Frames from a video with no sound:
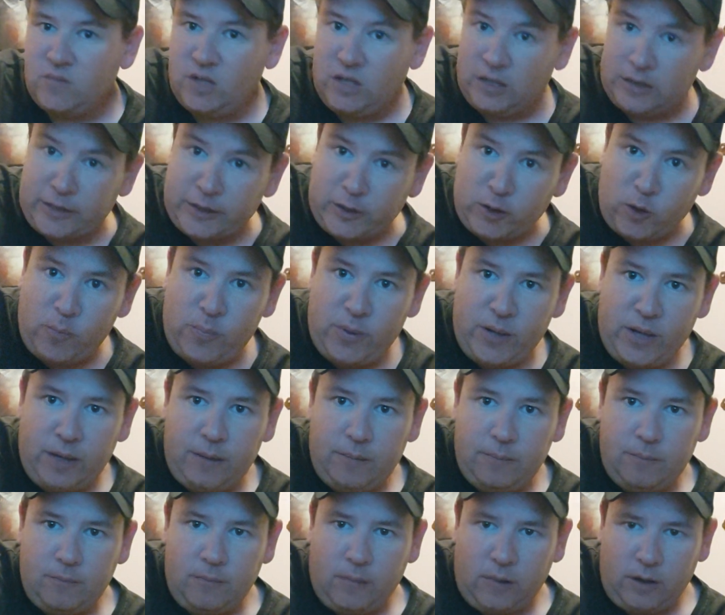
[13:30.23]
a little
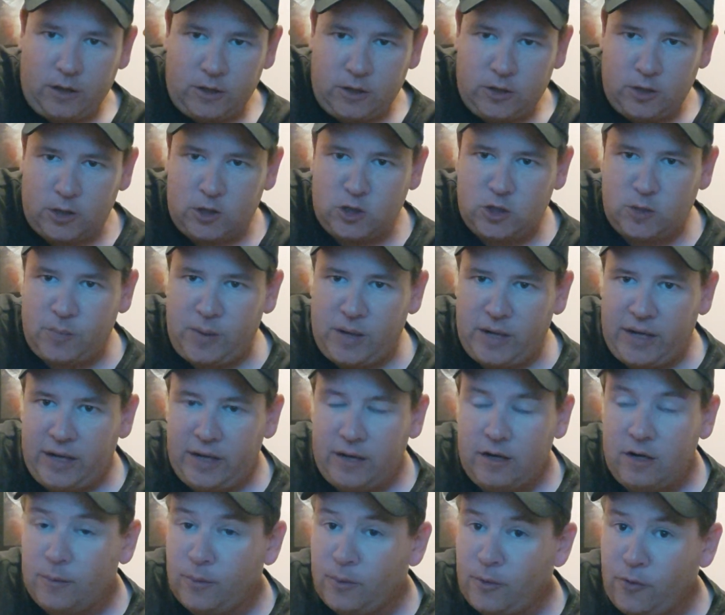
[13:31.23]
bit. I'm going to touch up on
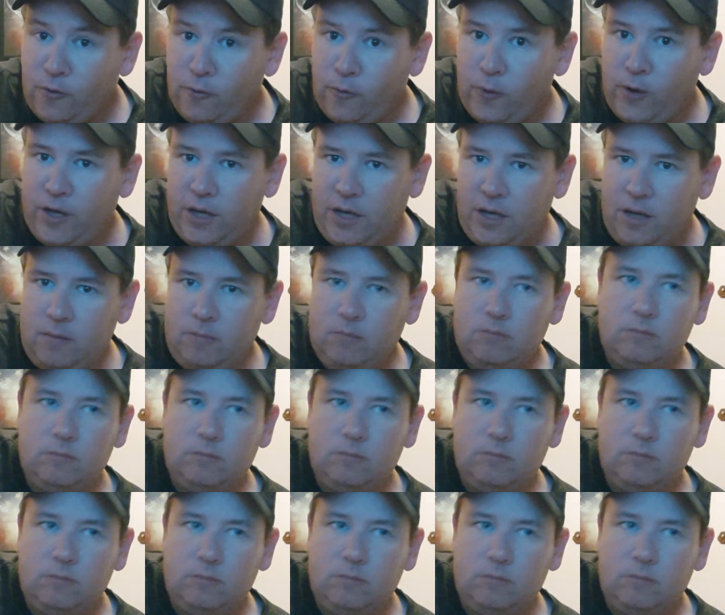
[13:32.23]
it, number 3.